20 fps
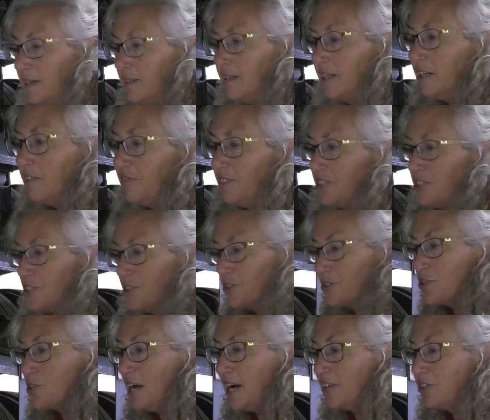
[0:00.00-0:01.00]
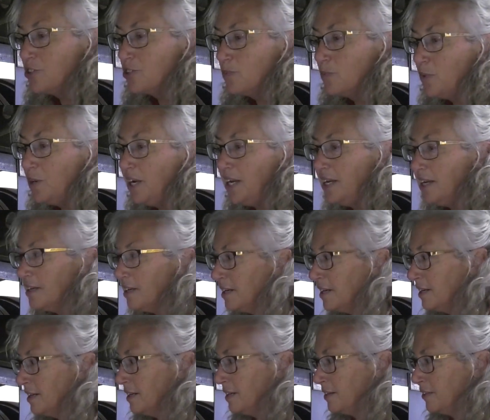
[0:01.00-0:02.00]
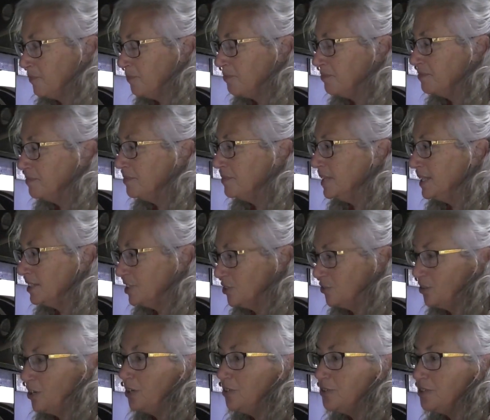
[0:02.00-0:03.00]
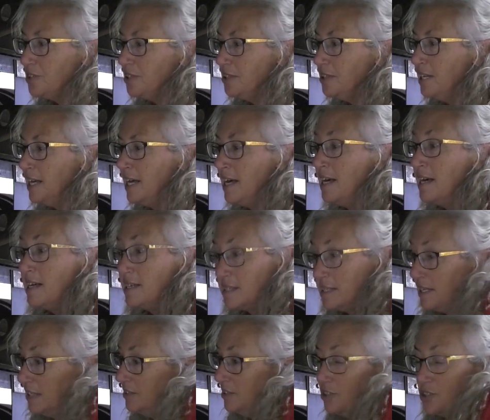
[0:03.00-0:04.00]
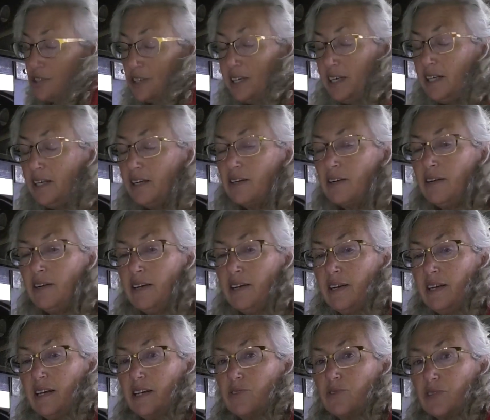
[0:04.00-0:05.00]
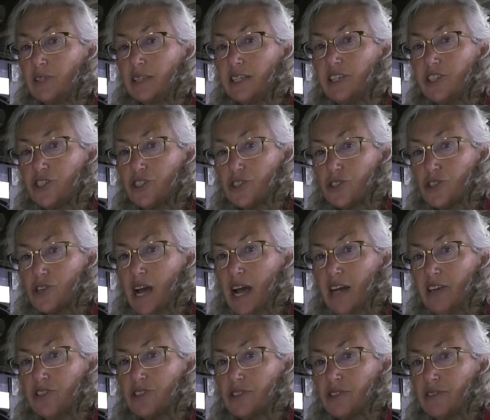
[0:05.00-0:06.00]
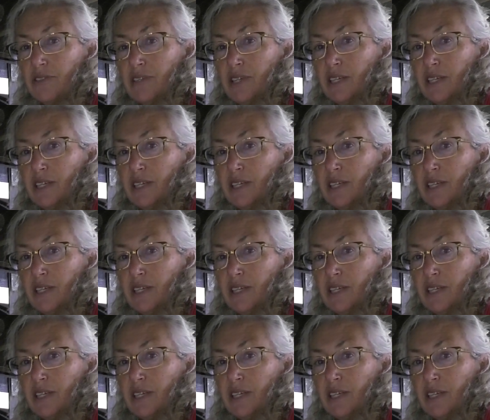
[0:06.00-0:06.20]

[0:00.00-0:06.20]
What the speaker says: Now if it's your tractor brake that's frozen, set the trailer and release your tractor